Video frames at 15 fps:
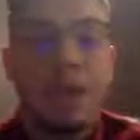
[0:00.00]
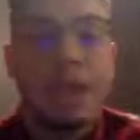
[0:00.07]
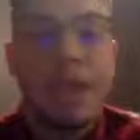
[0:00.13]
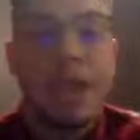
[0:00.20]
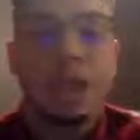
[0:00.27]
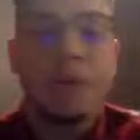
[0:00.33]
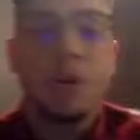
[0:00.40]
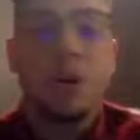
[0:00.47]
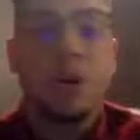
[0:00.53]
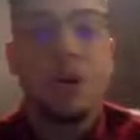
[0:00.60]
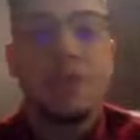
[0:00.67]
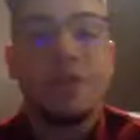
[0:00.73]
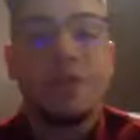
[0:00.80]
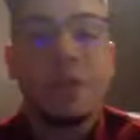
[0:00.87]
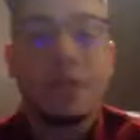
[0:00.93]
like National
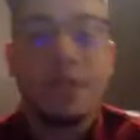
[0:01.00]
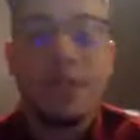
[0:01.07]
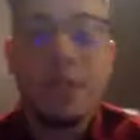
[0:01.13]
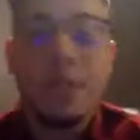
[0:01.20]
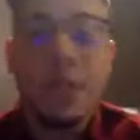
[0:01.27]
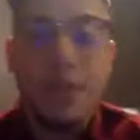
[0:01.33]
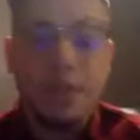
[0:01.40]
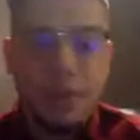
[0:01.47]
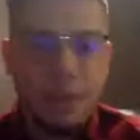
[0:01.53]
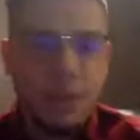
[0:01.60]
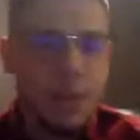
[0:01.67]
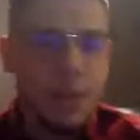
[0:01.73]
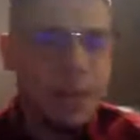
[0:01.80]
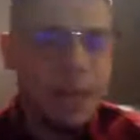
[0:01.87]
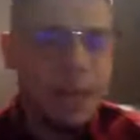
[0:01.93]
Conference
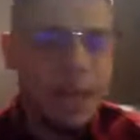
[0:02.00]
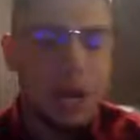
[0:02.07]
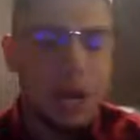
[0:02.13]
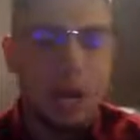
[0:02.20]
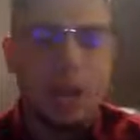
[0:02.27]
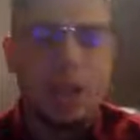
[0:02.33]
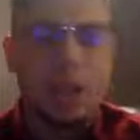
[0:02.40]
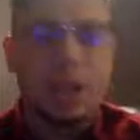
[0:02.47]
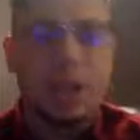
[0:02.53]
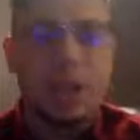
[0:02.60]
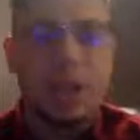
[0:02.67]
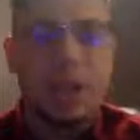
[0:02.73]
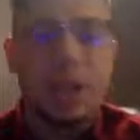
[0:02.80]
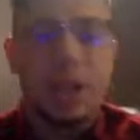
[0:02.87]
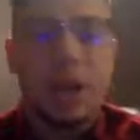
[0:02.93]
and
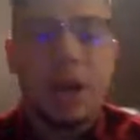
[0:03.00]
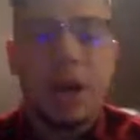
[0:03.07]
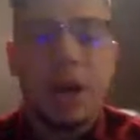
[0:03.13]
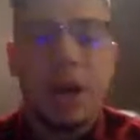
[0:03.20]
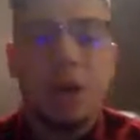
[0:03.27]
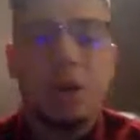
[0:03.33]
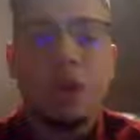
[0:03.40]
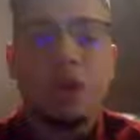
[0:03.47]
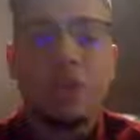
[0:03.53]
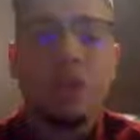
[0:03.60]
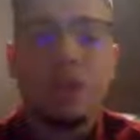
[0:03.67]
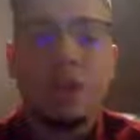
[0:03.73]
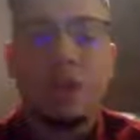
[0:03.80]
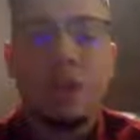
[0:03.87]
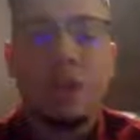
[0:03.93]
RODC. What
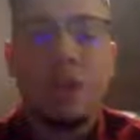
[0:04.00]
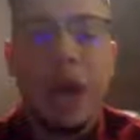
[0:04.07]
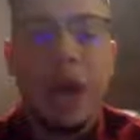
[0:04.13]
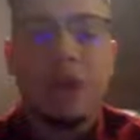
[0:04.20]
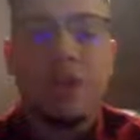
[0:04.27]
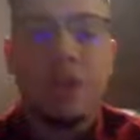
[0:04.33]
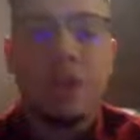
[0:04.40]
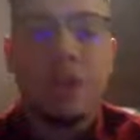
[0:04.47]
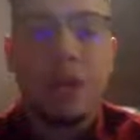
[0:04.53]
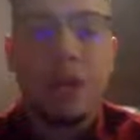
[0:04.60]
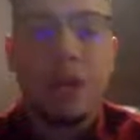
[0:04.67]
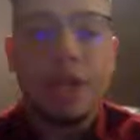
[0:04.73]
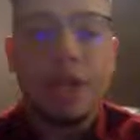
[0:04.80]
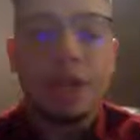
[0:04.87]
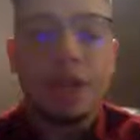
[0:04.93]
system will you have on
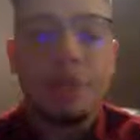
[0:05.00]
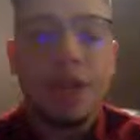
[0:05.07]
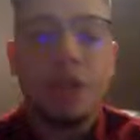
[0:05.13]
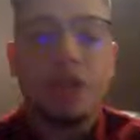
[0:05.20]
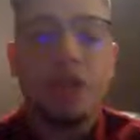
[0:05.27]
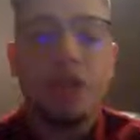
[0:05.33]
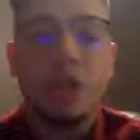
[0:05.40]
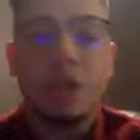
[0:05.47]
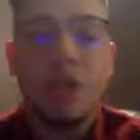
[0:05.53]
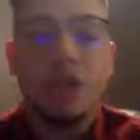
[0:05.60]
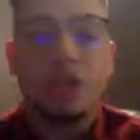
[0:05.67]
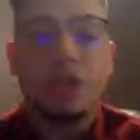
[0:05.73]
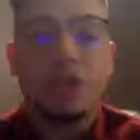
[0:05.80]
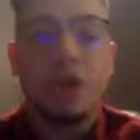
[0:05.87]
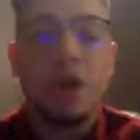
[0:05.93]
your end to make sure
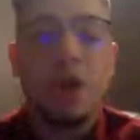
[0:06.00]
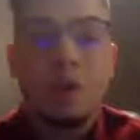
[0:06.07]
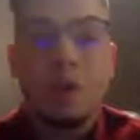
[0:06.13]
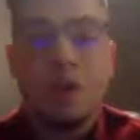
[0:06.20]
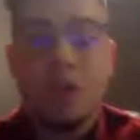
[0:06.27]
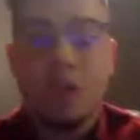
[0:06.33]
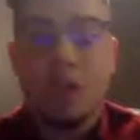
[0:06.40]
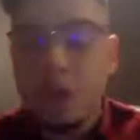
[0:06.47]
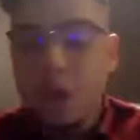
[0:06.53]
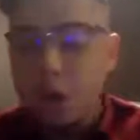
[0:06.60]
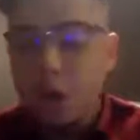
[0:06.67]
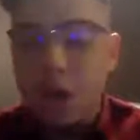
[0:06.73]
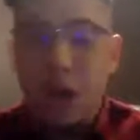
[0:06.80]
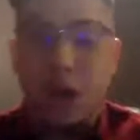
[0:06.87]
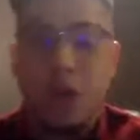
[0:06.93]
you have a strong budget
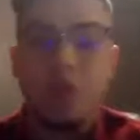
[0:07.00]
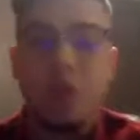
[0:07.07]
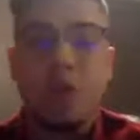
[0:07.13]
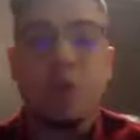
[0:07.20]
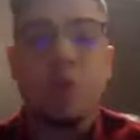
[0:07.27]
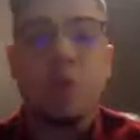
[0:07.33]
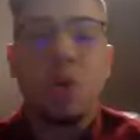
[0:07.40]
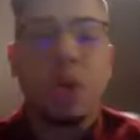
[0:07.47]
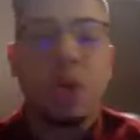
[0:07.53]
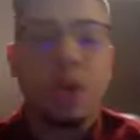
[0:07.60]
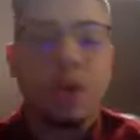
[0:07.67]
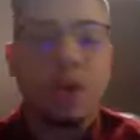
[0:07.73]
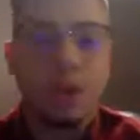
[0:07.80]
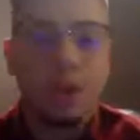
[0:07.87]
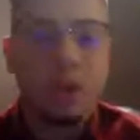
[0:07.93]
for the whole
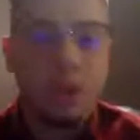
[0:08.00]
year?